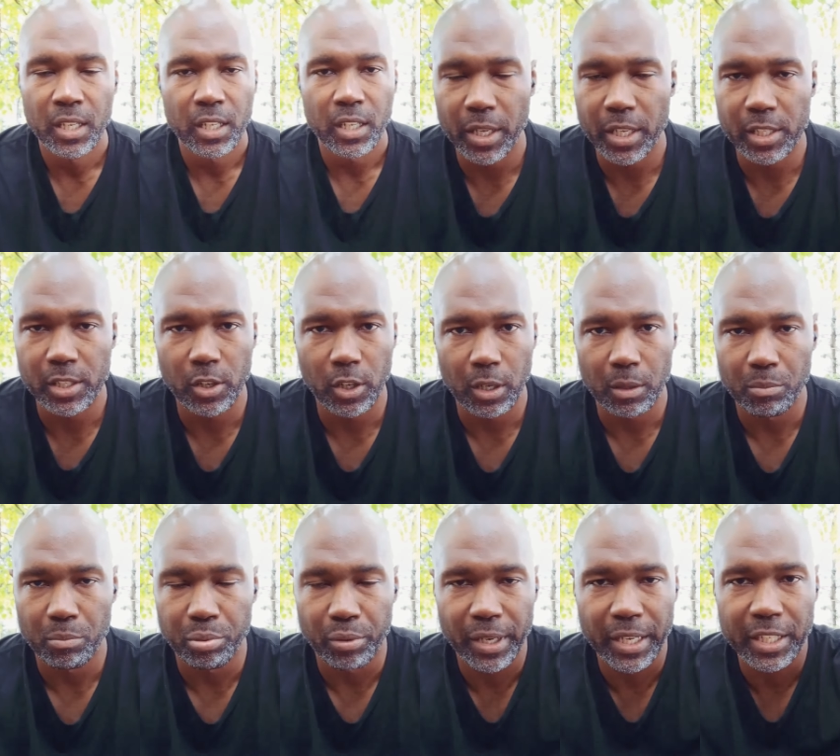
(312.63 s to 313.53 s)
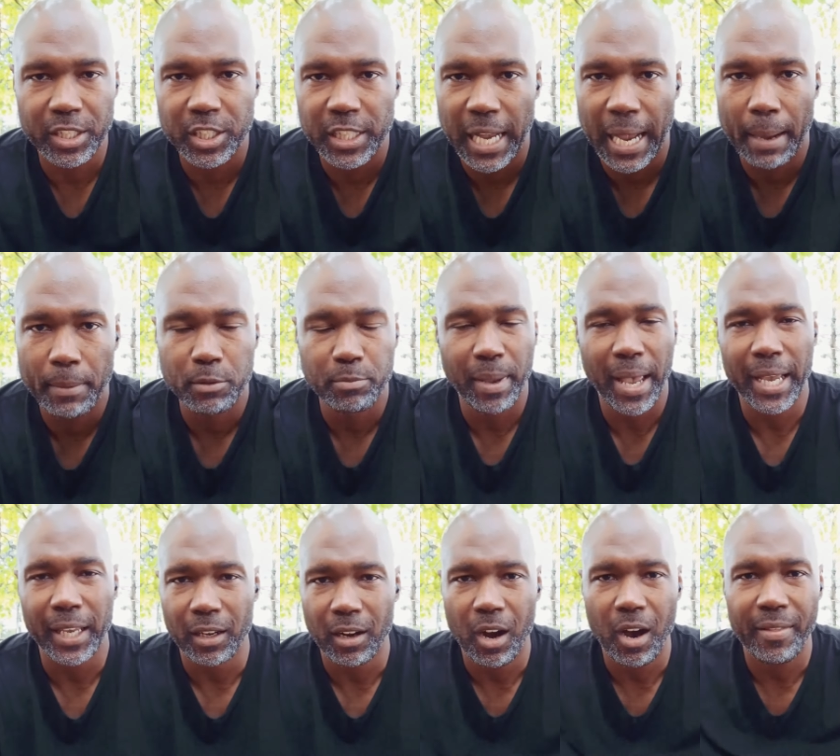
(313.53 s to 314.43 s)
he's going to bring jobs
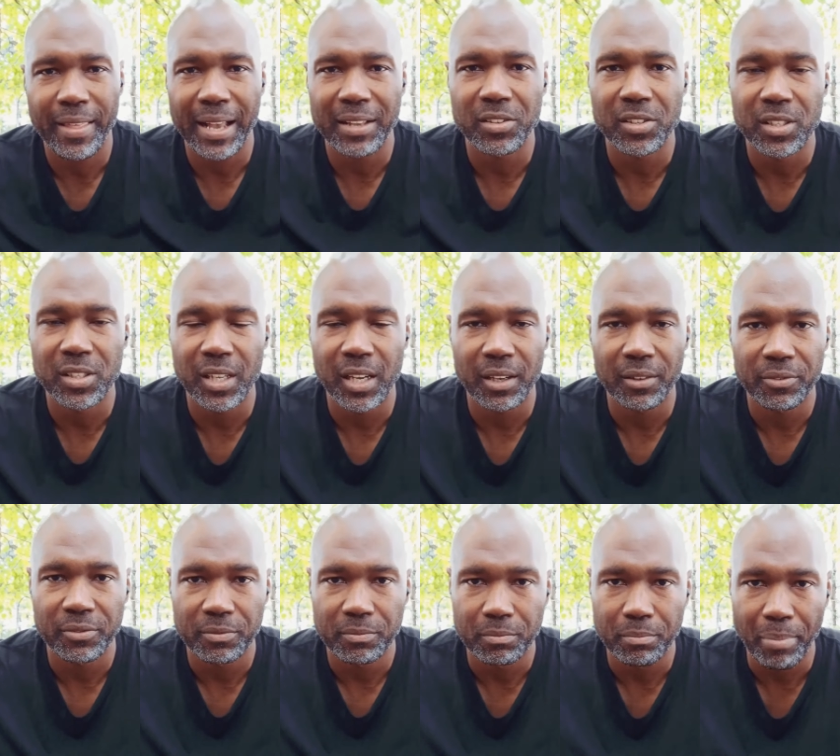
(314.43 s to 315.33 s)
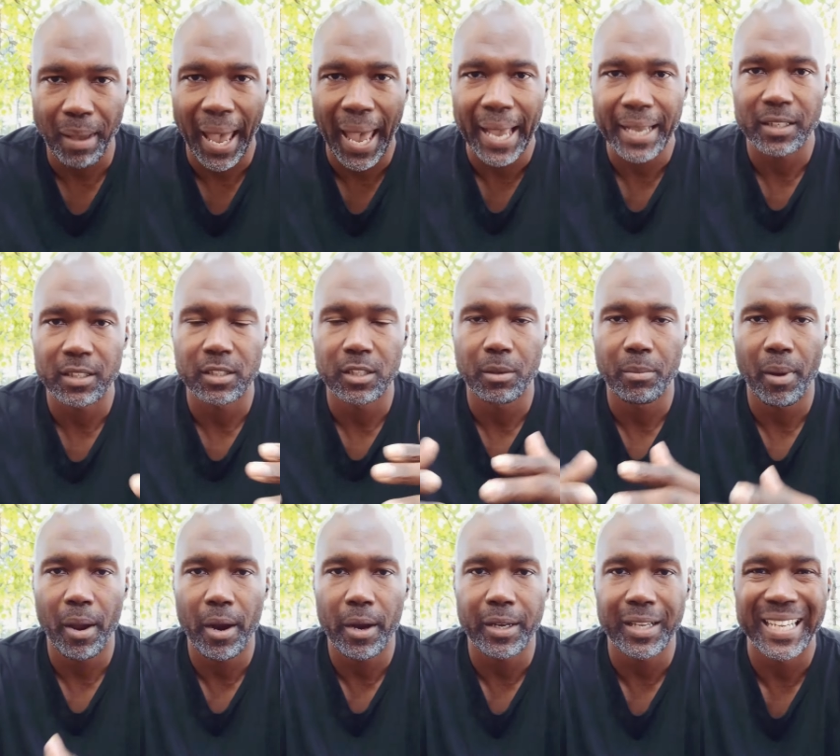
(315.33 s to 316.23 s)
back and all that stuff back to
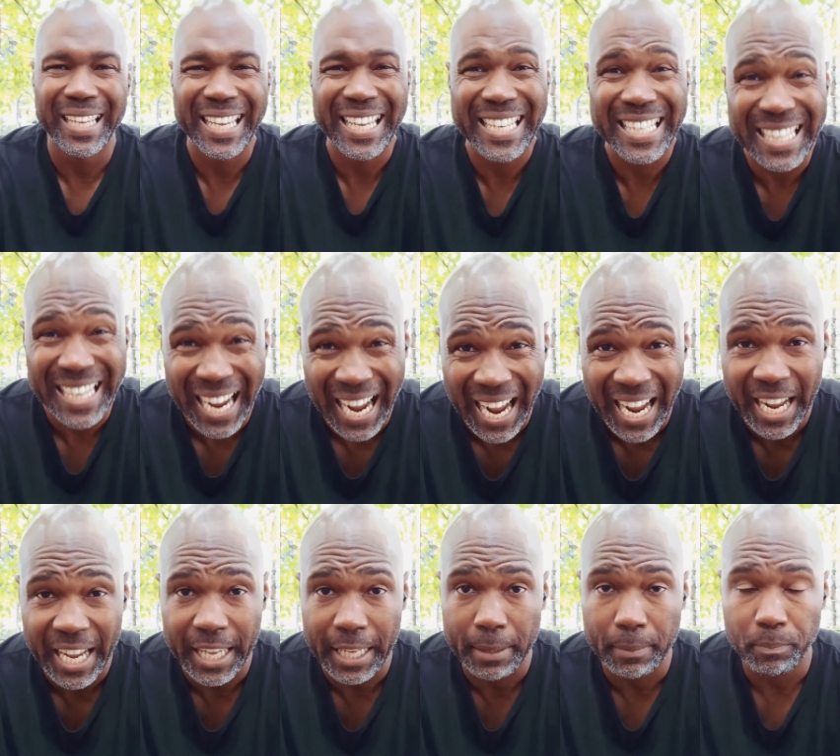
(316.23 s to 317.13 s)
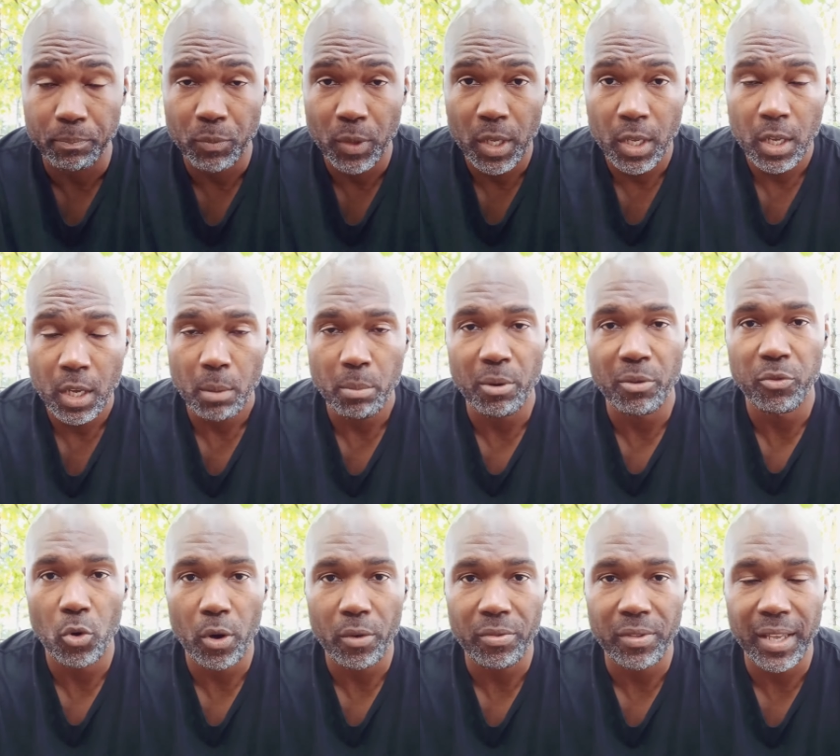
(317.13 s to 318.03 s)
America in time
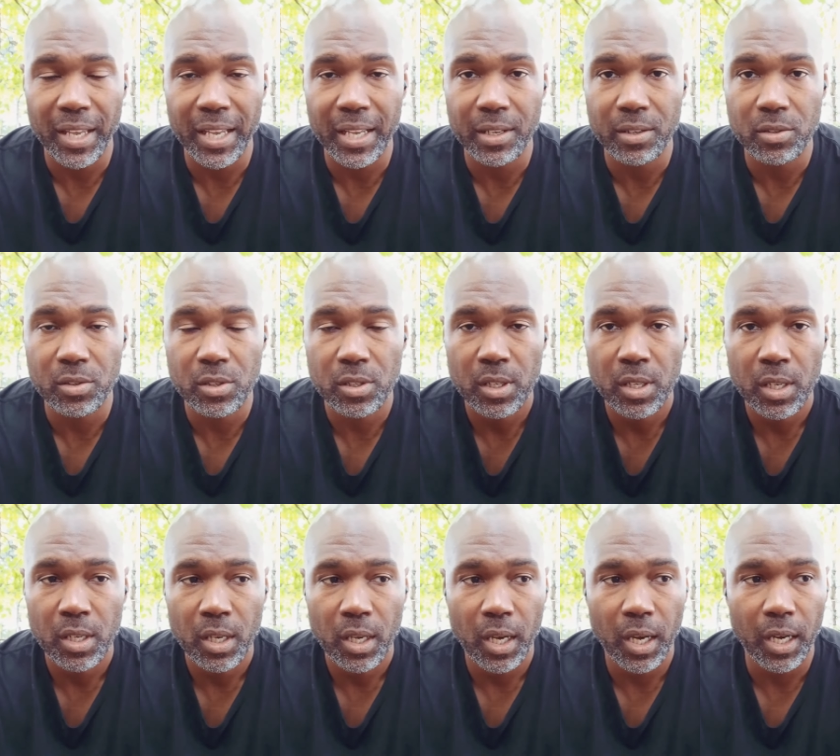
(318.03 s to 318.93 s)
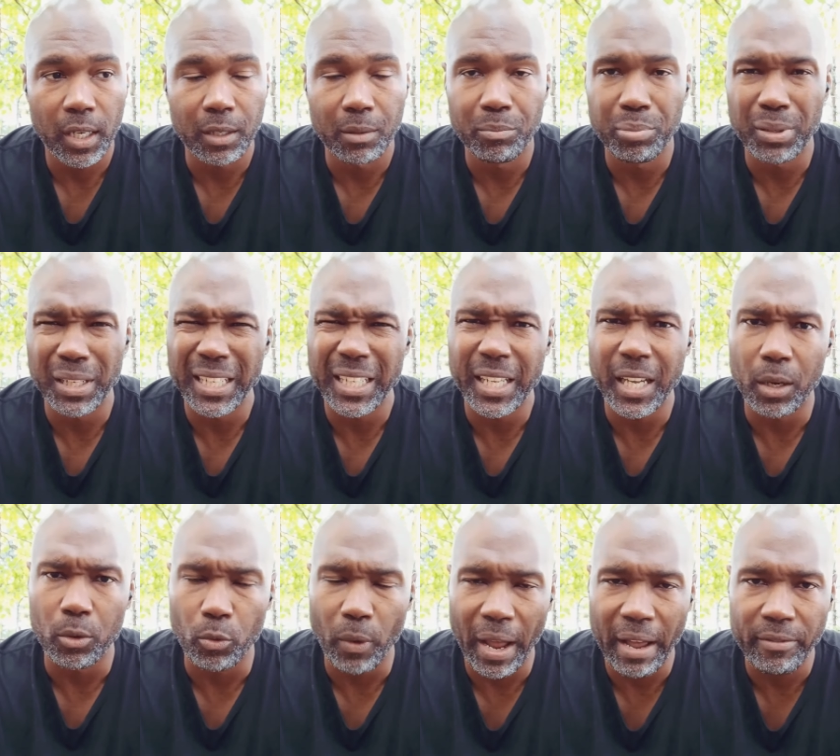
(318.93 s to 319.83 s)
before things uh, completely
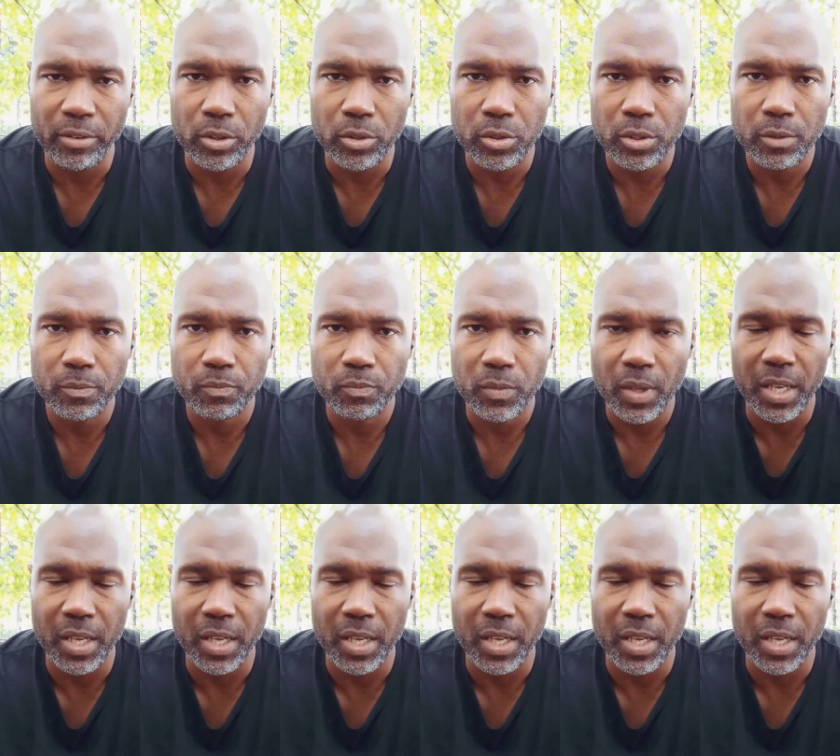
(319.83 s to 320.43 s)
unravels.